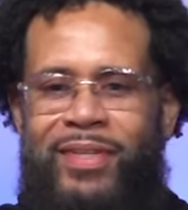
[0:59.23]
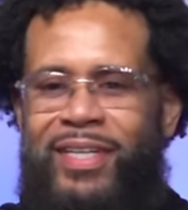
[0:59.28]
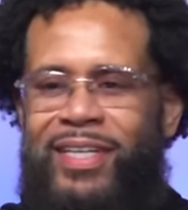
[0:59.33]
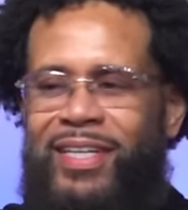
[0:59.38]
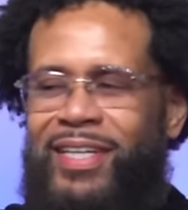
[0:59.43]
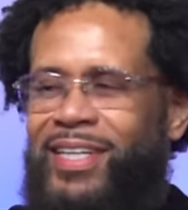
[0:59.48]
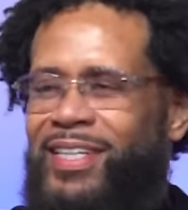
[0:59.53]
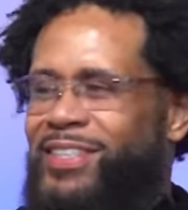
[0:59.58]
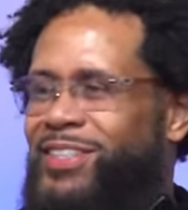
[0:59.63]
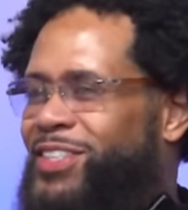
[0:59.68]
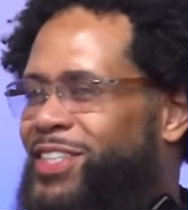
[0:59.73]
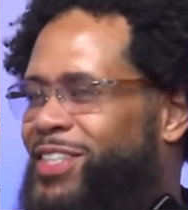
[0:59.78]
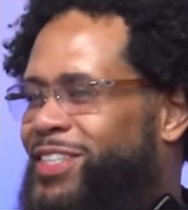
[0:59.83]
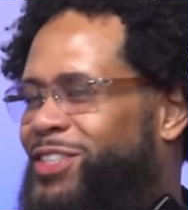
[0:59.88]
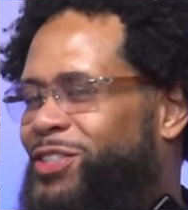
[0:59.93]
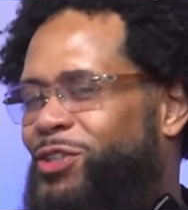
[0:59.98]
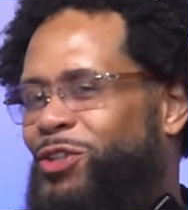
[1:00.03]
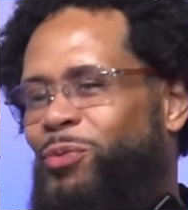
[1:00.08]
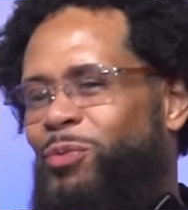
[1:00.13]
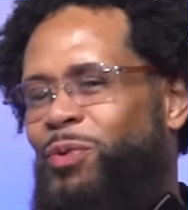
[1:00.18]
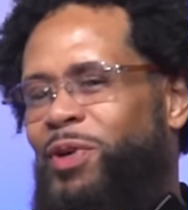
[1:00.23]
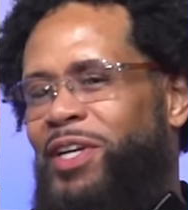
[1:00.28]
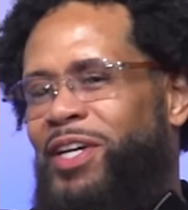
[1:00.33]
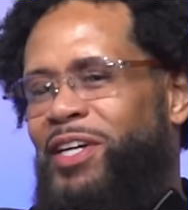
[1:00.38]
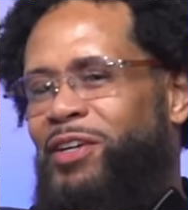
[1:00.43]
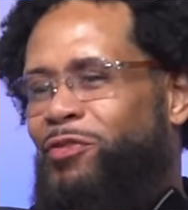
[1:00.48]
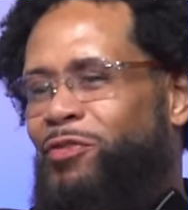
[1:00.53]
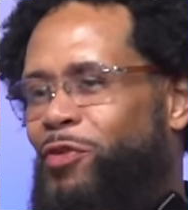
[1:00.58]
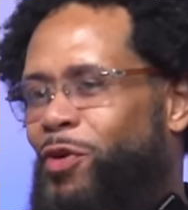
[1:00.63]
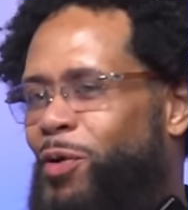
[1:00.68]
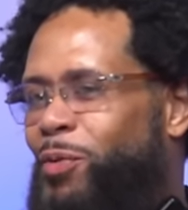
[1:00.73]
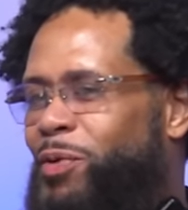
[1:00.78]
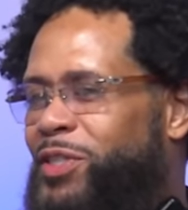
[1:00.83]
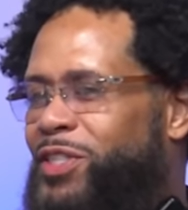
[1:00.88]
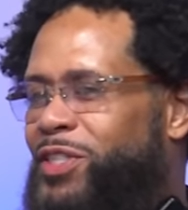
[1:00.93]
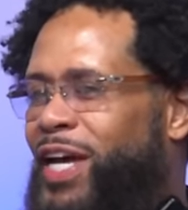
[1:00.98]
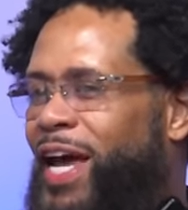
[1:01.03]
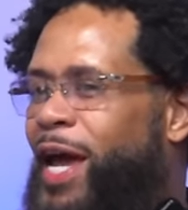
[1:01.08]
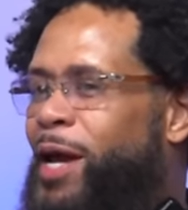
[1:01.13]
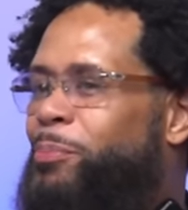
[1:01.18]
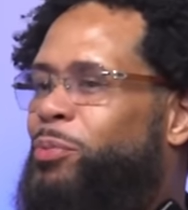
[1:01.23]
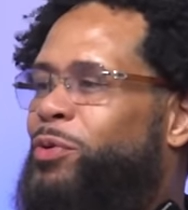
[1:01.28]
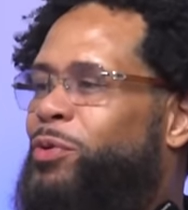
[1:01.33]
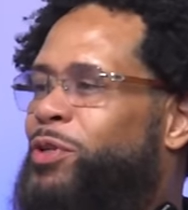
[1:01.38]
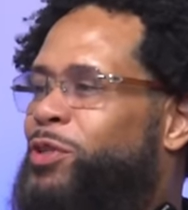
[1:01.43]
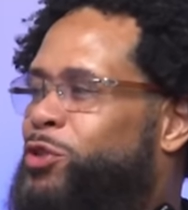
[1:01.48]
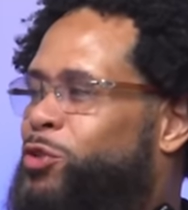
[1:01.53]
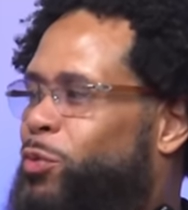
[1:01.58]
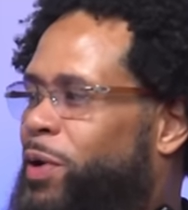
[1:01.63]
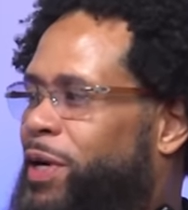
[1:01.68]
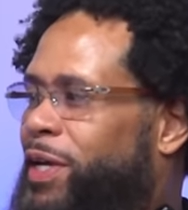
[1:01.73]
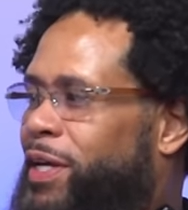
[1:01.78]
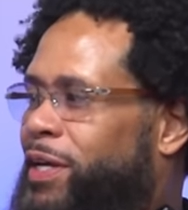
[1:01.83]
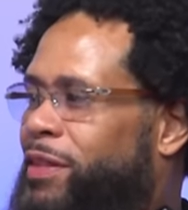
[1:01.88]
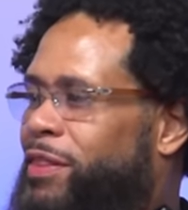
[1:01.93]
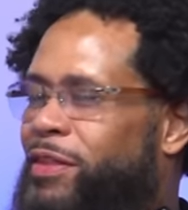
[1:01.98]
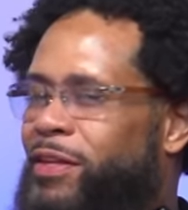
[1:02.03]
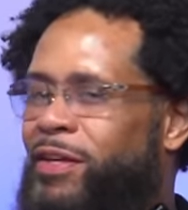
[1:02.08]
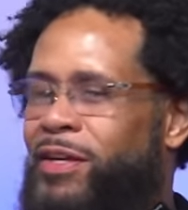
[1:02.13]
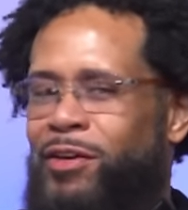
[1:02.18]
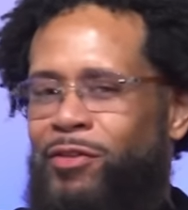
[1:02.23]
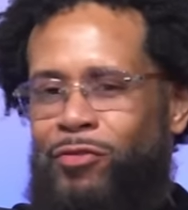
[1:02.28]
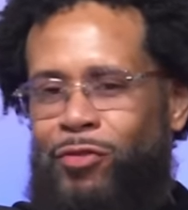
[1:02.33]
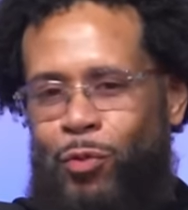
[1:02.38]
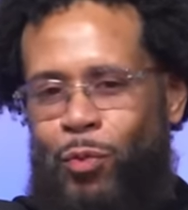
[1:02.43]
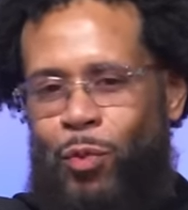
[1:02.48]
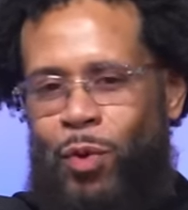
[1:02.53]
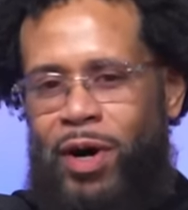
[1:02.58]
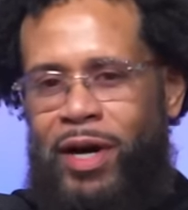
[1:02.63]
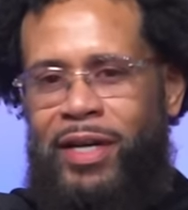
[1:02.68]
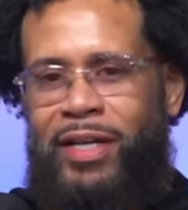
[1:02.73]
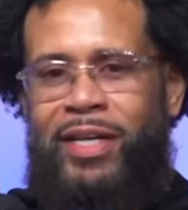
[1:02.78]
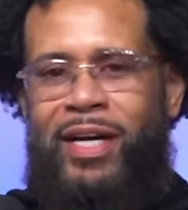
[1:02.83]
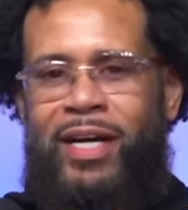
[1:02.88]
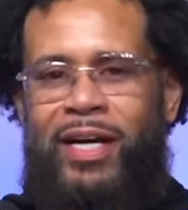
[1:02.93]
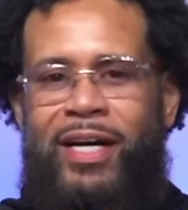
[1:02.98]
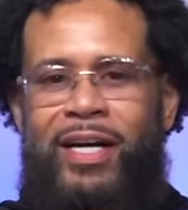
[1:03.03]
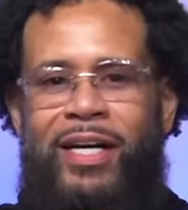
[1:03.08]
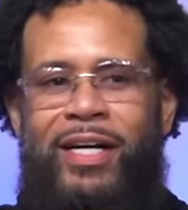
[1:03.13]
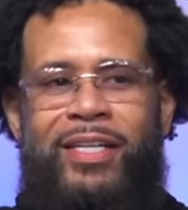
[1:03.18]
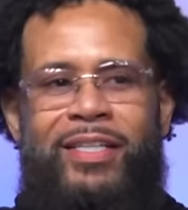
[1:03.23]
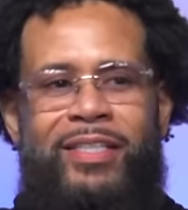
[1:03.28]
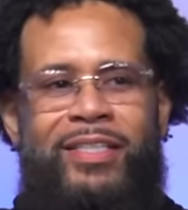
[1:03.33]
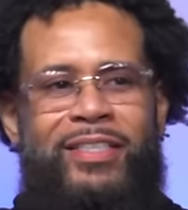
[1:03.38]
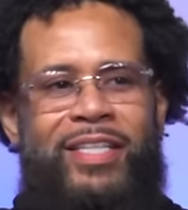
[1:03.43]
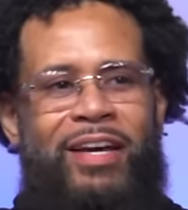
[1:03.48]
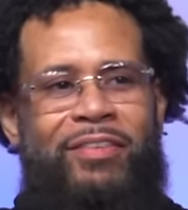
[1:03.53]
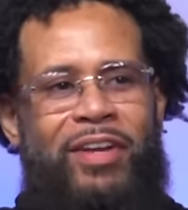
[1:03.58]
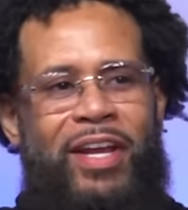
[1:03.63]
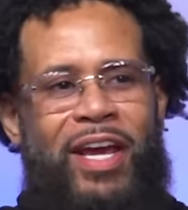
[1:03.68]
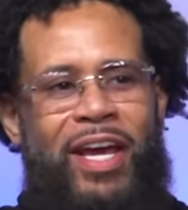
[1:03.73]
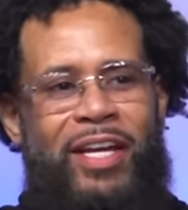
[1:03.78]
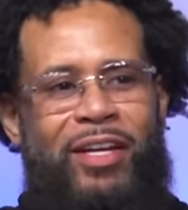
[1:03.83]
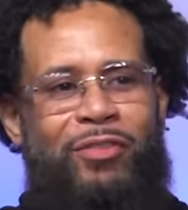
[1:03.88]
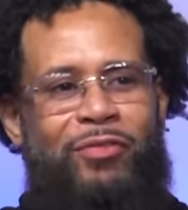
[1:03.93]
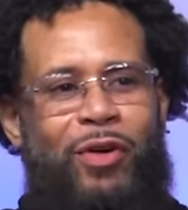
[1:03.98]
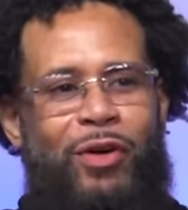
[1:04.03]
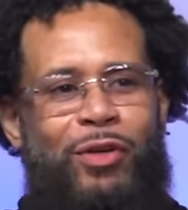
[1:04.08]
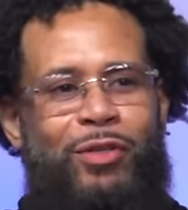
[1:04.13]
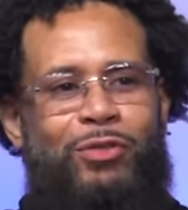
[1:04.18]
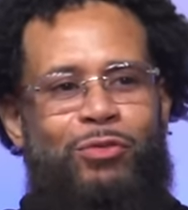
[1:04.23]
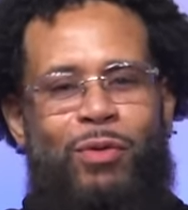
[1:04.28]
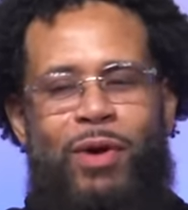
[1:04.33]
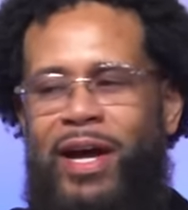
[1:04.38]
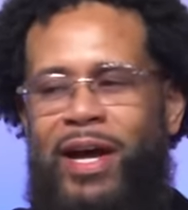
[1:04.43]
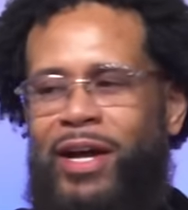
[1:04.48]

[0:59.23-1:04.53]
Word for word: it's just you know we're looking forward to April the twentieth for yeah. one. Uh, yes, Devin Haney versus Ryan